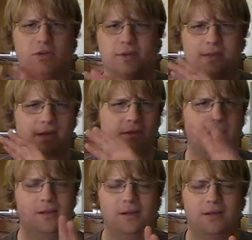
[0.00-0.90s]
something
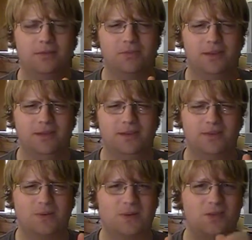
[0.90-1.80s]
completely
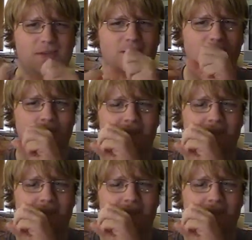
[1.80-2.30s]
expressionist.